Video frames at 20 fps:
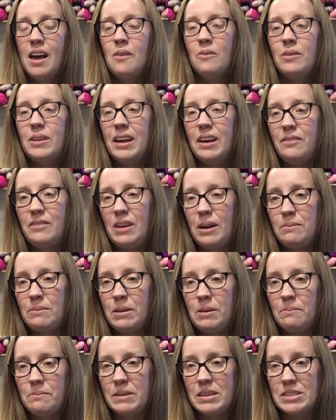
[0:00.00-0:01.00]
We have named
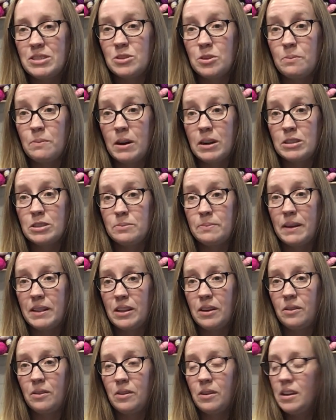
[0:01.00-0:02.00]
him Mr. Marshmallow